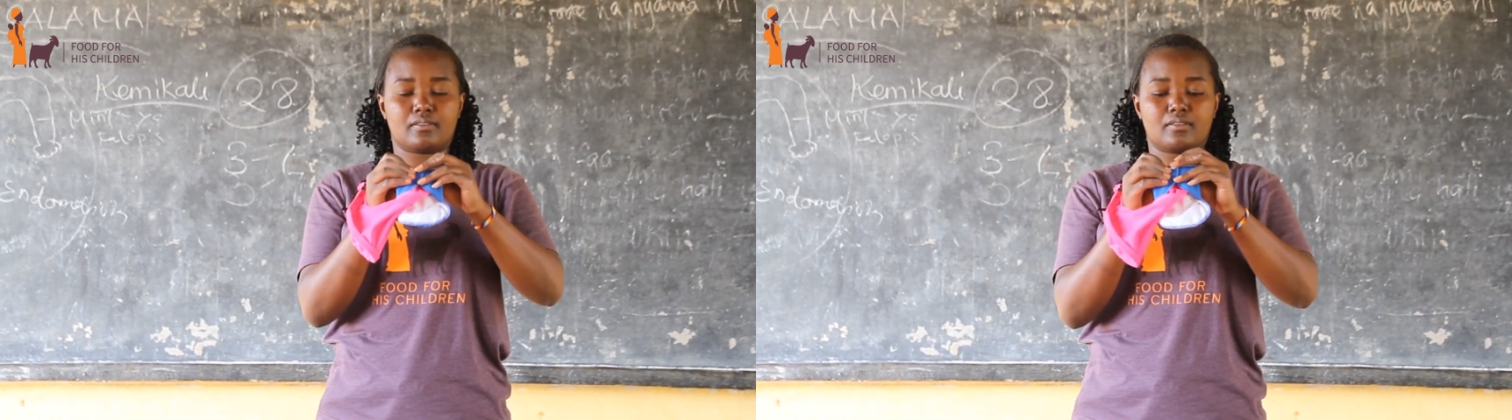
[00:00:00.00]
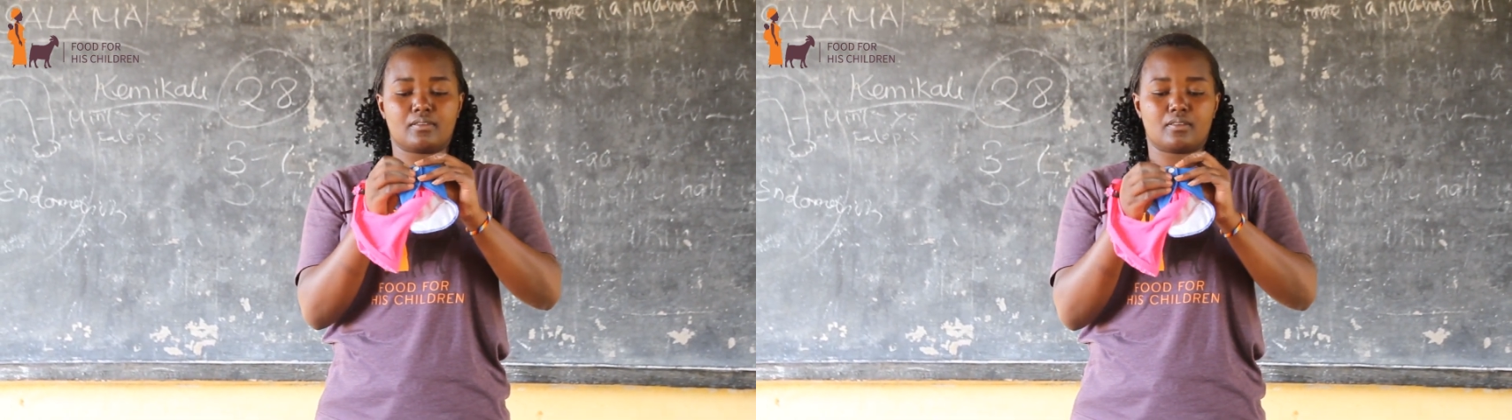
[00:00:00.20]

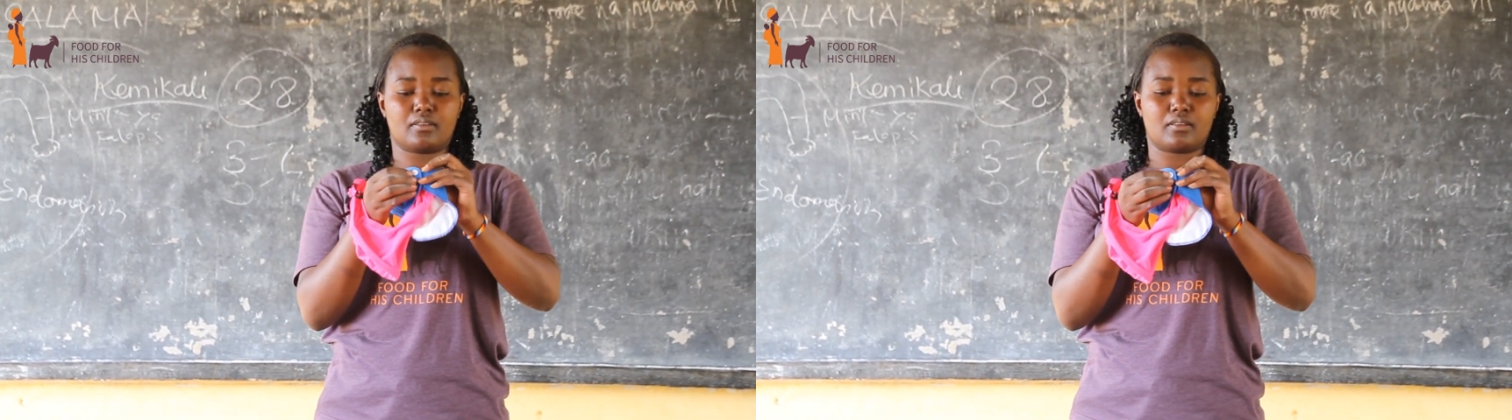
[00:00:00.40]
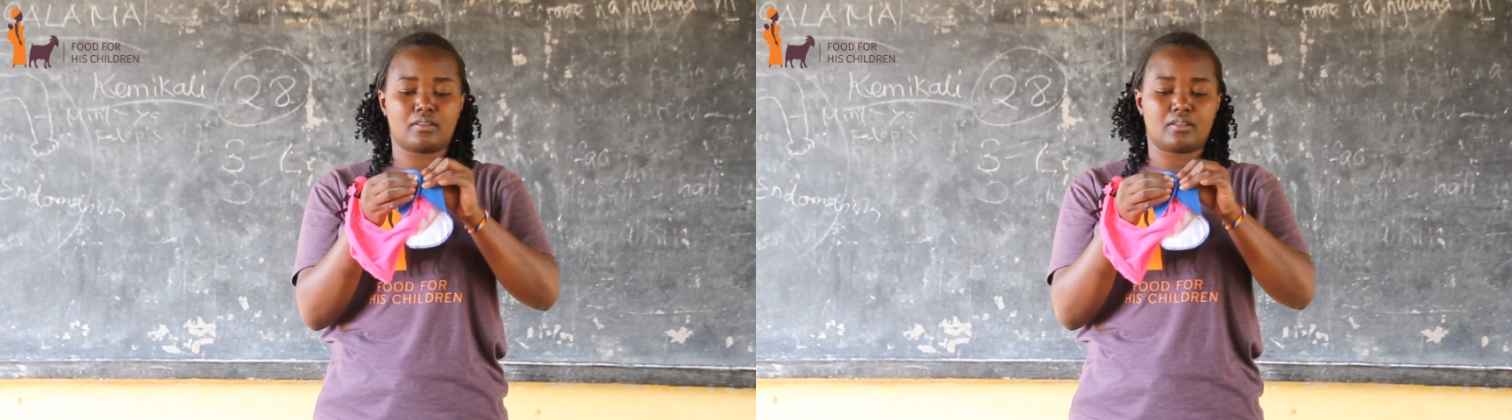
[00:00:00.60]

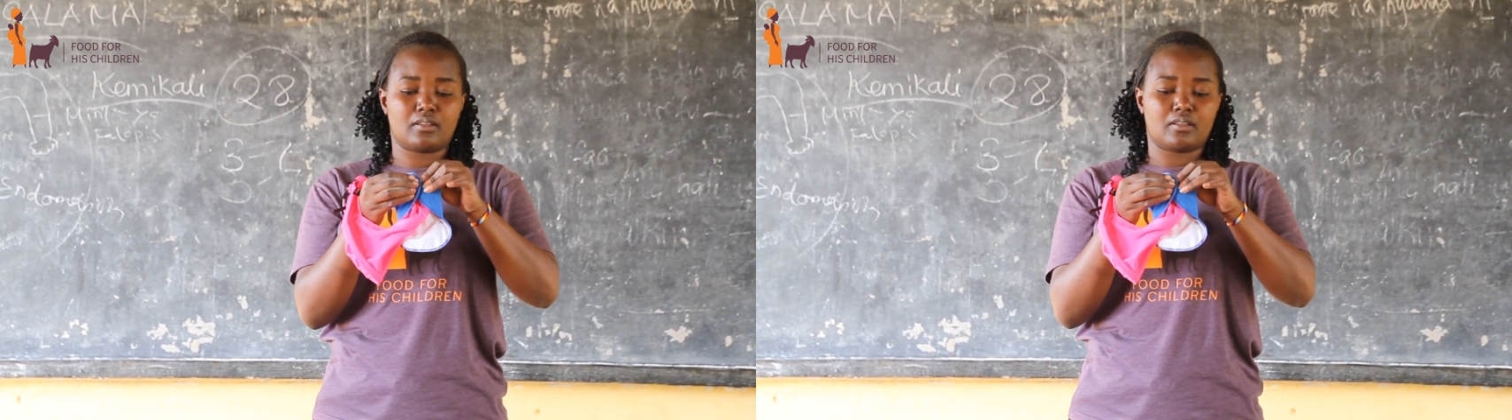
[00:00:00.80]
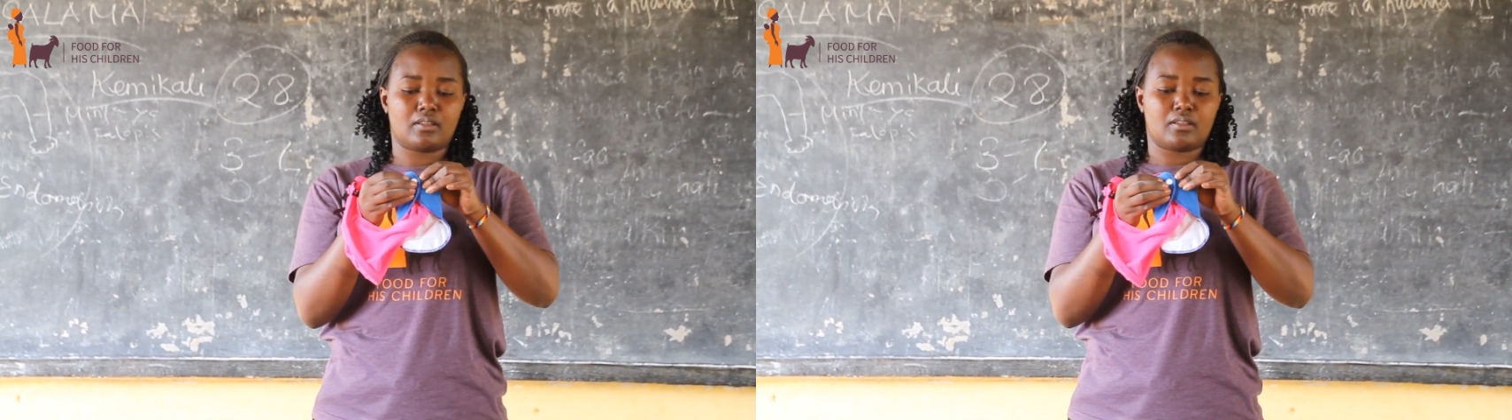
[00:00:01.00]
abused
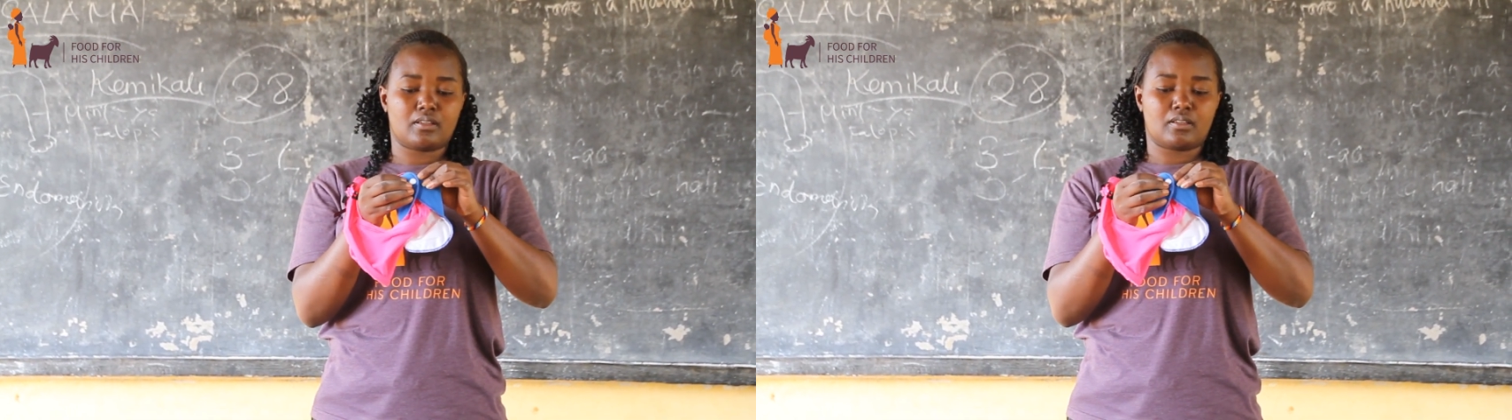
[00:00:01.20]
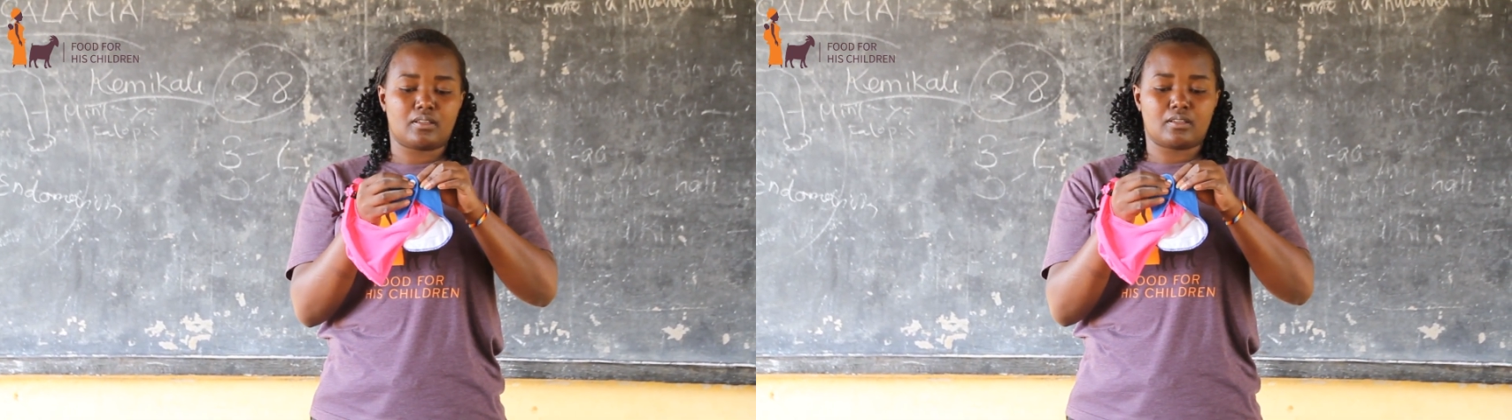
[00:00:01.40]
by
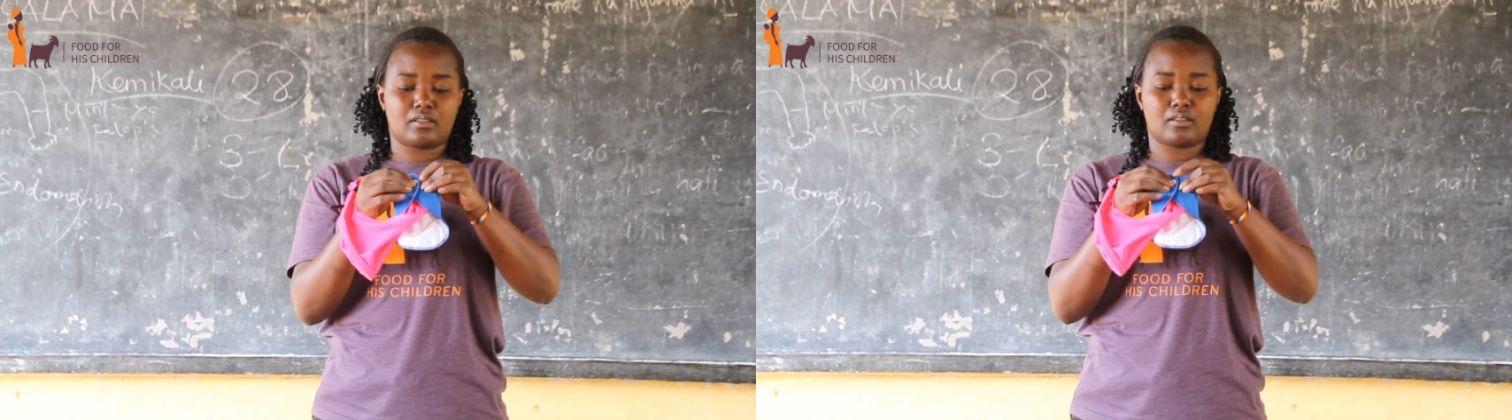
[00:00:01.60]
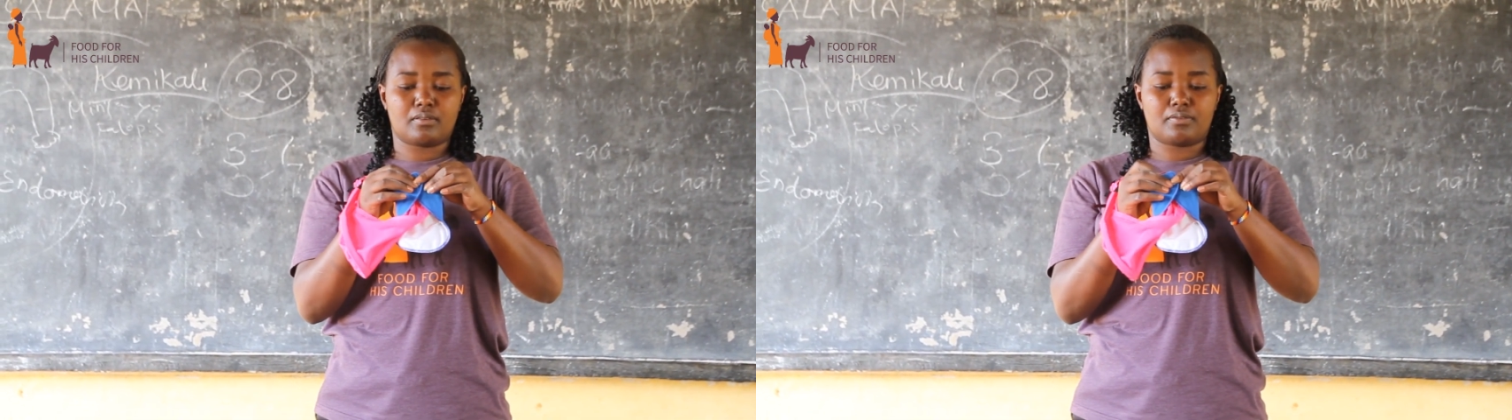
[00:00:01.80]

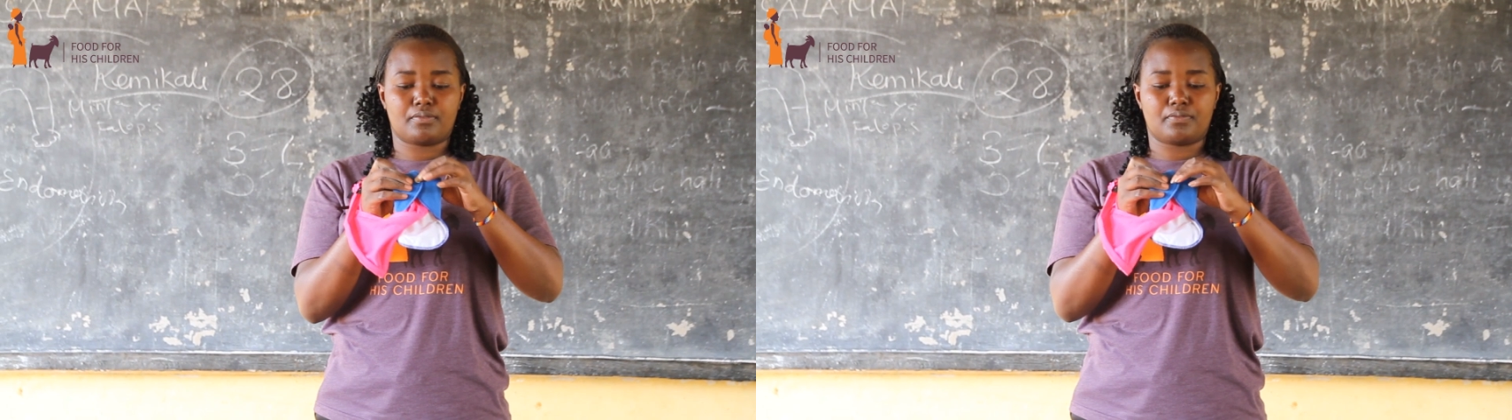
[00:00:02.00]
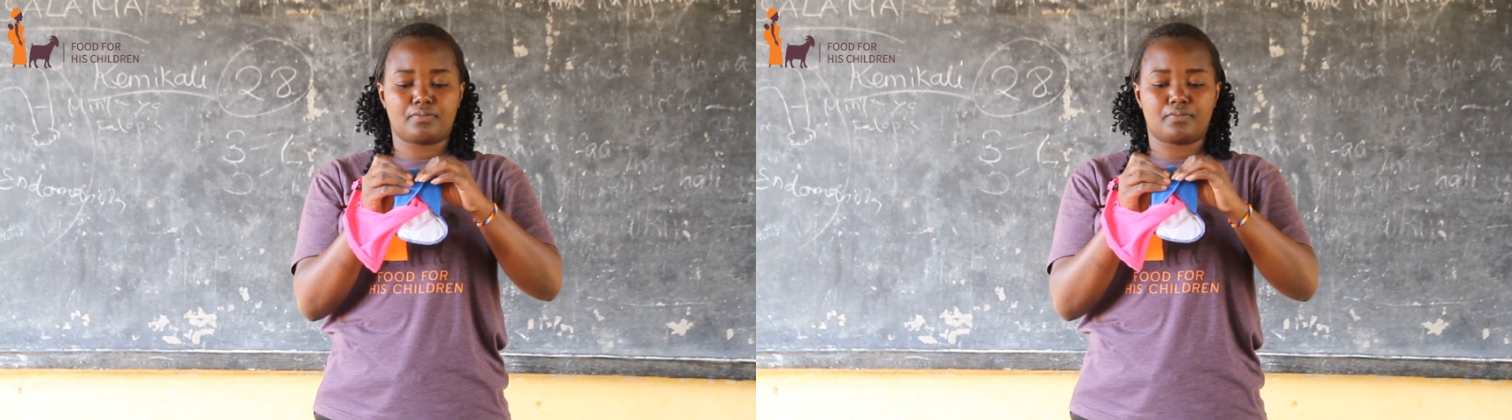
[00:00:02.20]
men.